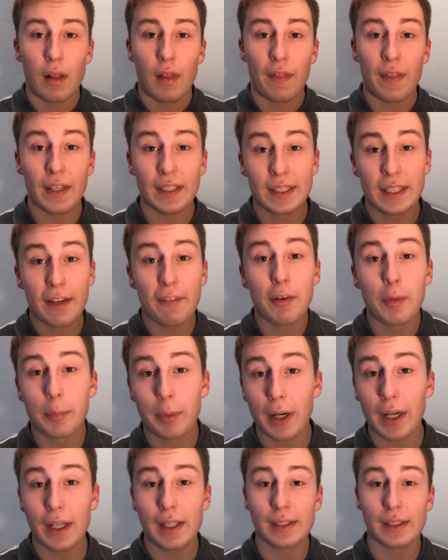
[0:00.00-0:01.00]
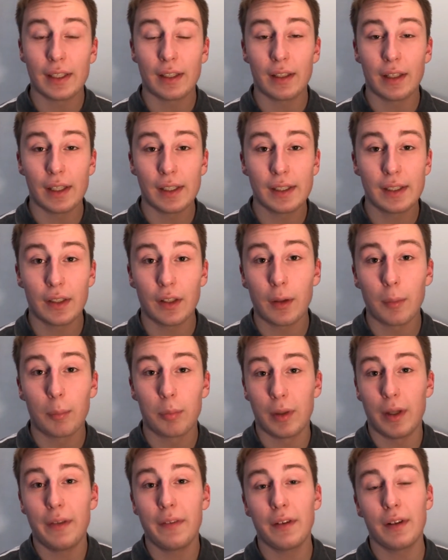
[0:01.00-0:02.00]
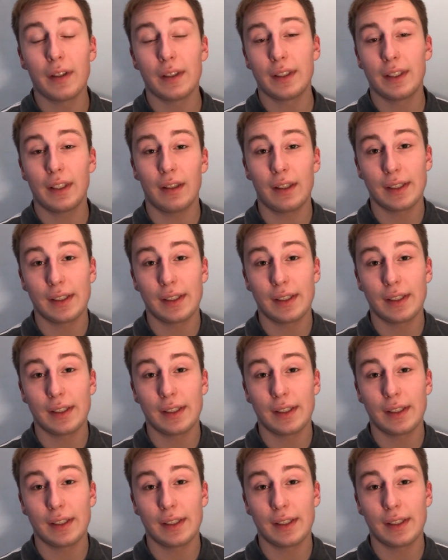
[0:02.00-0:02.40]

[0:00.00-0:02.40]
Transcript: Thanksgiving break is a nice little breather until